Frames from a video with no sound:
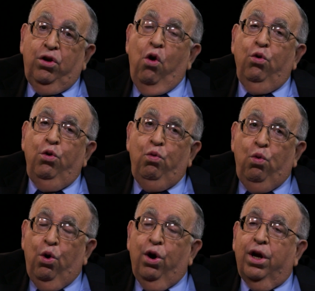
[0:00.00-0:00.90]
go to
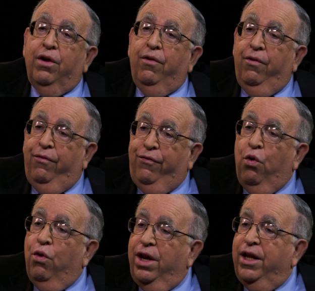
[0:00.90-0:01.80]
work
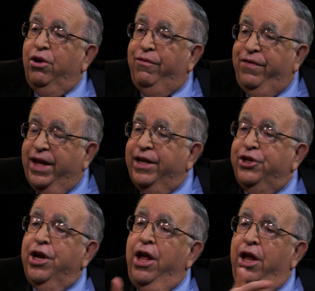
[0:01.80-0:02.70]
for a little
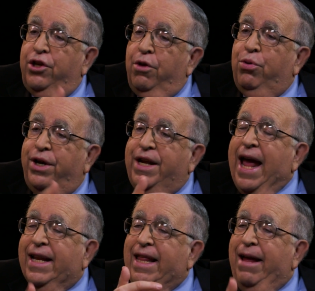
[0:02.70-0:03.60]
village to
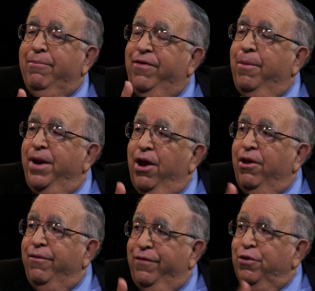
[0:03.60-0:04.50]
protect them from
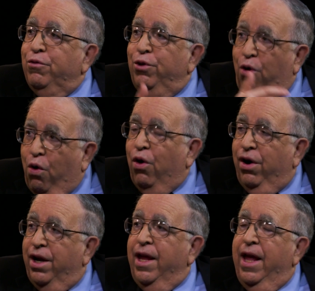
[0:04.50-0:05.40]
another feudal
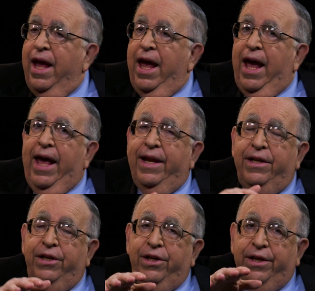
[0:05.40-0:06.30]
lord. And
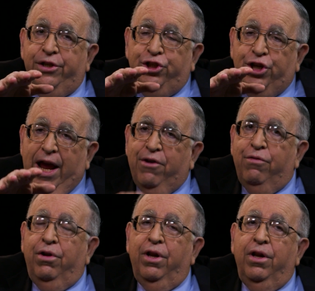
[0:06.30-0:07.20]
in
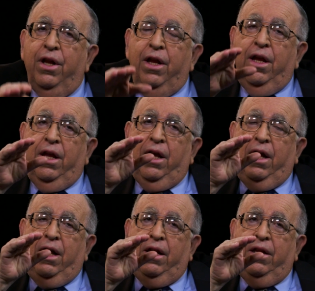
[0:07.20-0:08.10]
general,
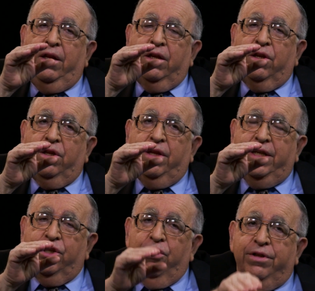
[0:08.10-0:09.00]

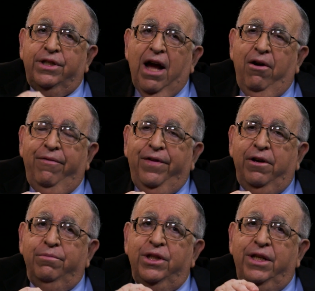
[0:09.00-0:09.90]
these Kurosawa
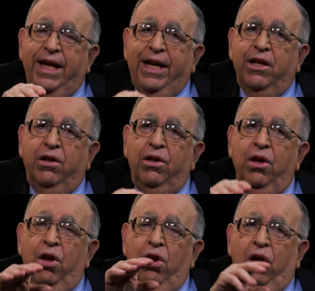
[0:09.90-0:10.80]
films deal
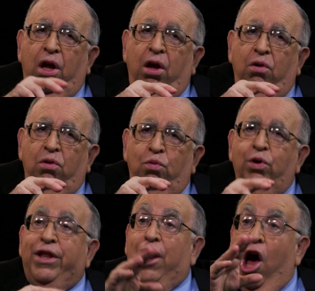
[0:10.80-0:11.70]

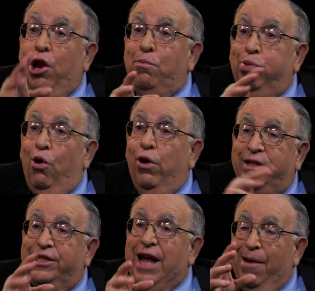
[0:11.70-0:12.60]
with an
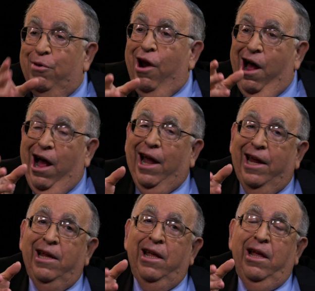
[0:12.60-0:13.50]
unemployed samurai